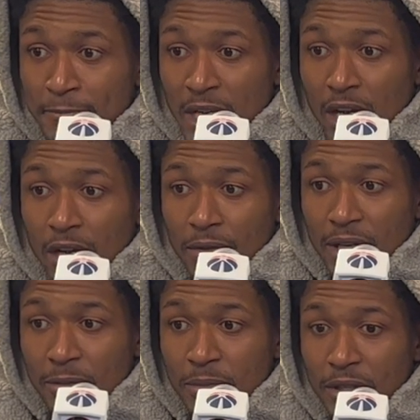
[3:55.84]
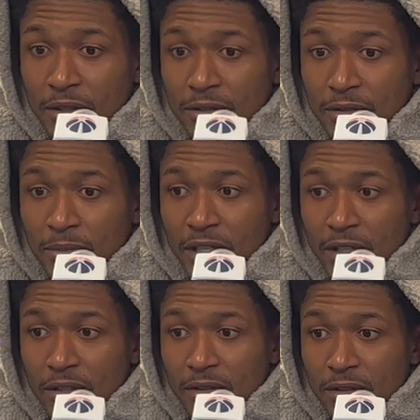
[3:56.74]
Uh, we got to be better
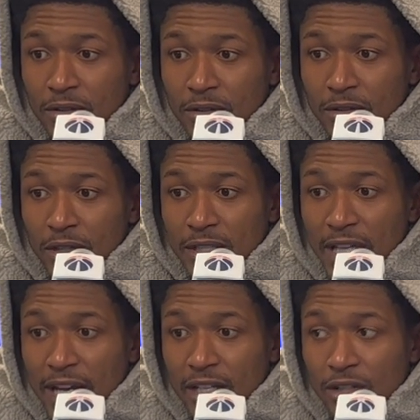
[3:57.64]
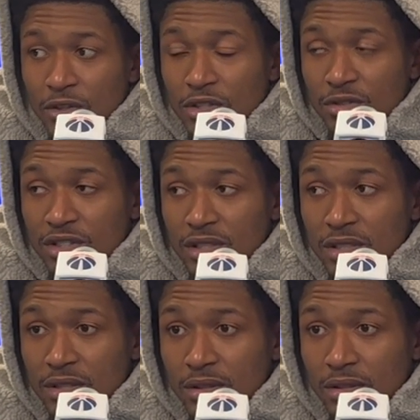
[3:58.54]
making, attacking those switches.